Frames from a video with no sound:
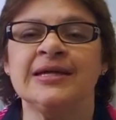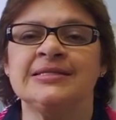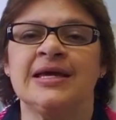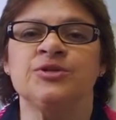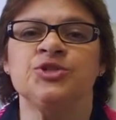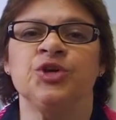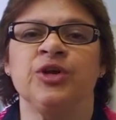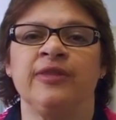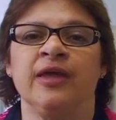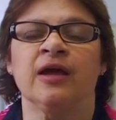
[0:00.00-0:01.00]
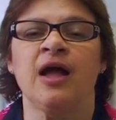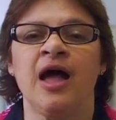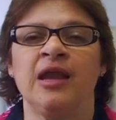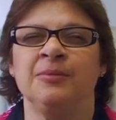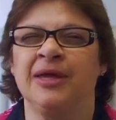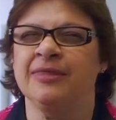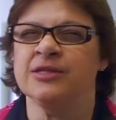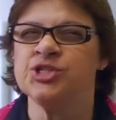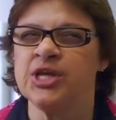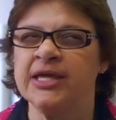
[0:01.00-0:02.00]
downturn in the economy and the
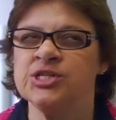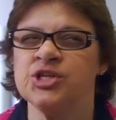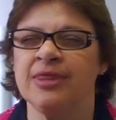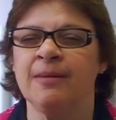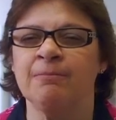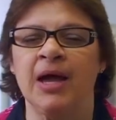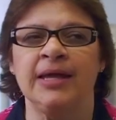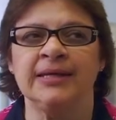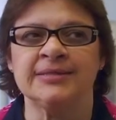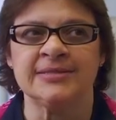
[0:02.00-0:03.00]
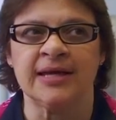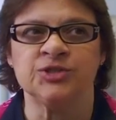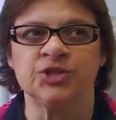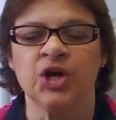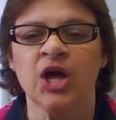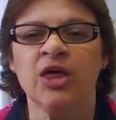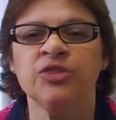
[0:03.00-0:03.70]
change in the mining sector,